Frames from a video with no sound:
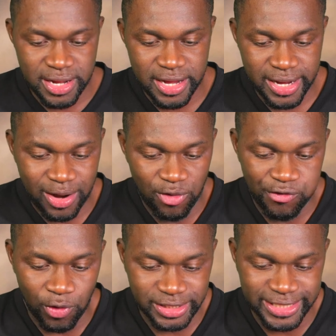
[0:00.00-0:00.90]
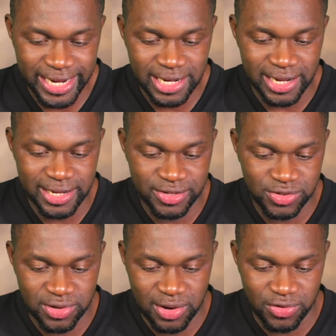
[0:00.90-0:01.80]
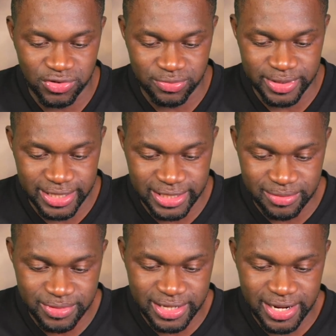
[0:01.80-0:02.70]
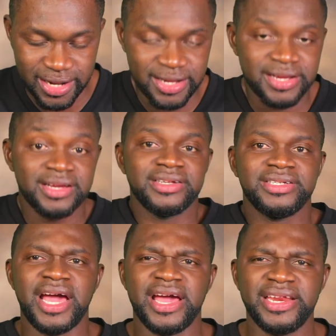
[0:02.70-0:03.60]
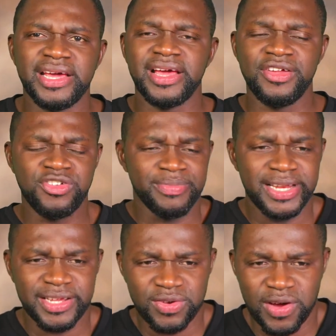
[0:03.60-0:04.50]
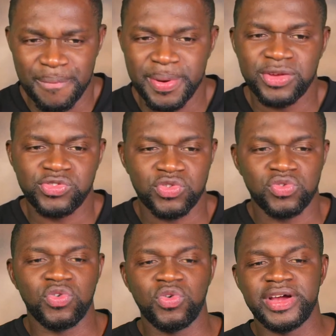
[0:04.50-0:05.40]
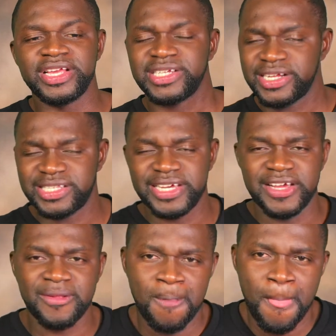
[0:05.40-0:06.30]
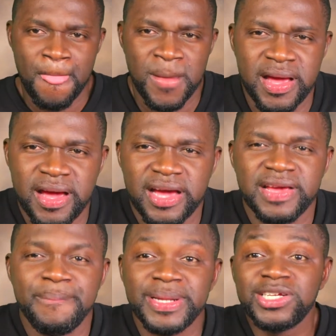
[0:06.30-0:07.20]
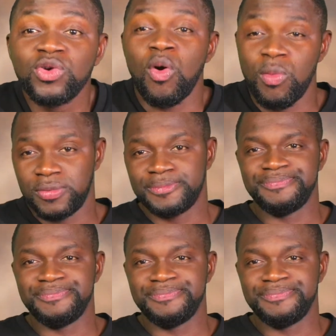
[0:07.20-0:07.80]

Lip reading: Comfort Taylor, and so I was Michia Munina. Na any Edumedia, a Bearson, Echere say, you bedinkomo.